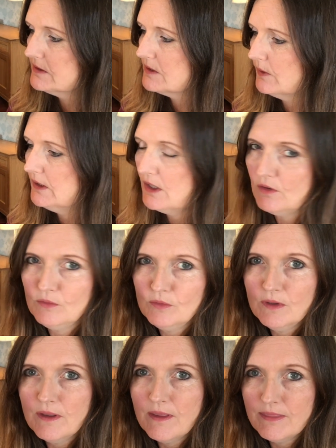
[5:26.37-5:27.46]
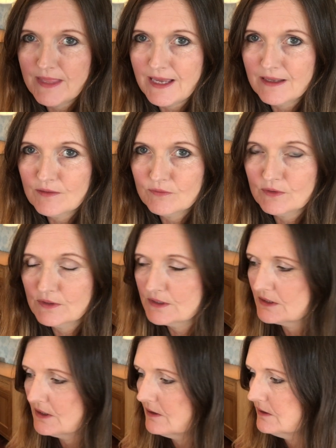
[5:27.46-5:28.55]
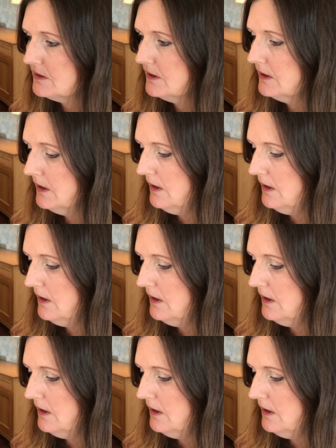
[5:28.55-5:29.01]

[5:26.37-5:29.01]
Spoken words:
So I know that for a starter.